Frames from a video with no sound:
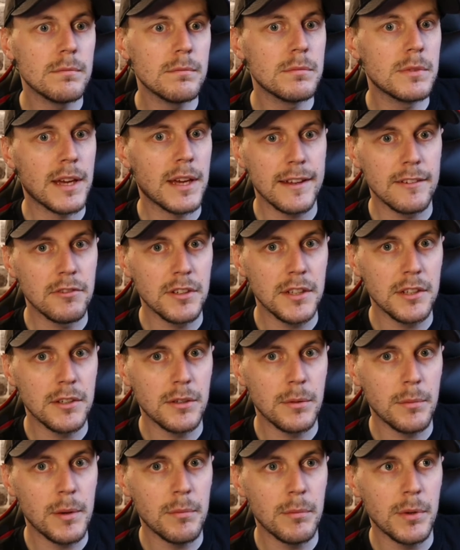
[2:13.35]
Can't really
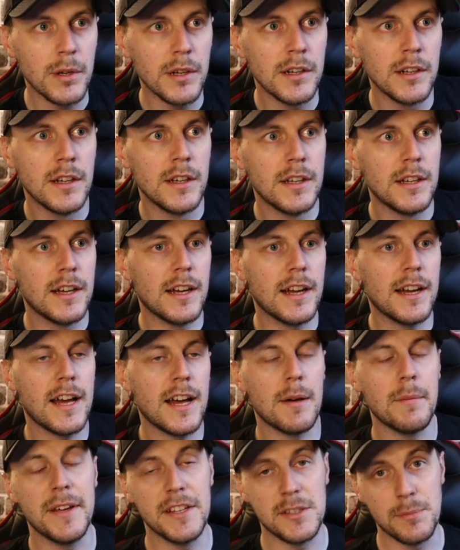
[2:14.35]
remember.
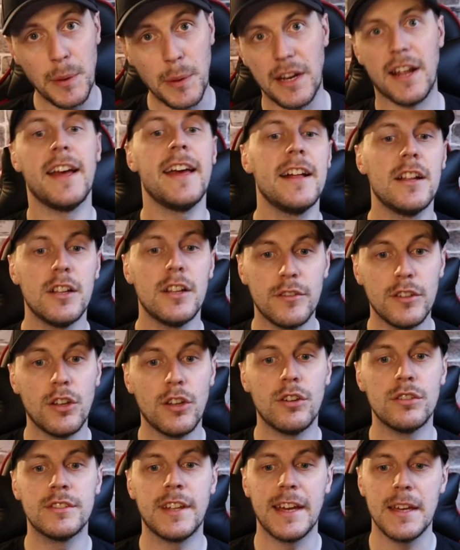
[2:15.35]
It's been a hell of a
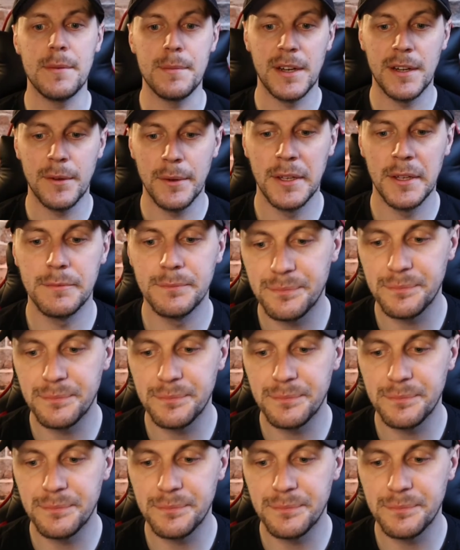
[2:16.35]
long time anyway.